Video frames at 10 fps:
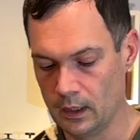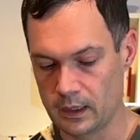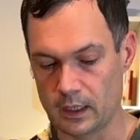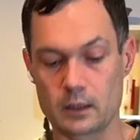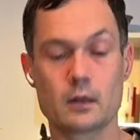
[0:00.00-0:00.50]

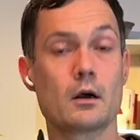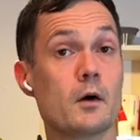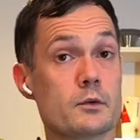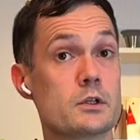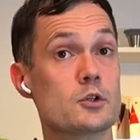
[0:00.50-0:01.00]
and it
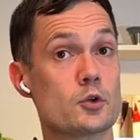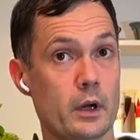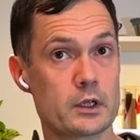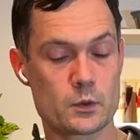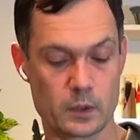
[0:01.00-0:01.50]
obviously
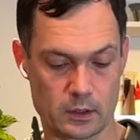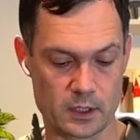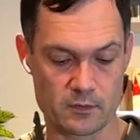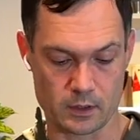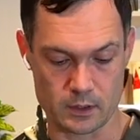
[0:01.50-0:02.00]
dries quickly
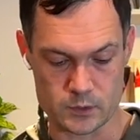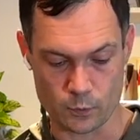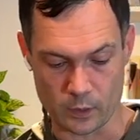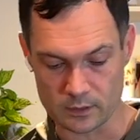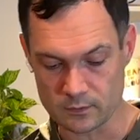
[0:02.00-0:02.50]
if it gets
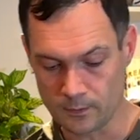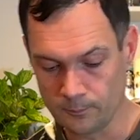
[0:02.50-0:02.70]
wet.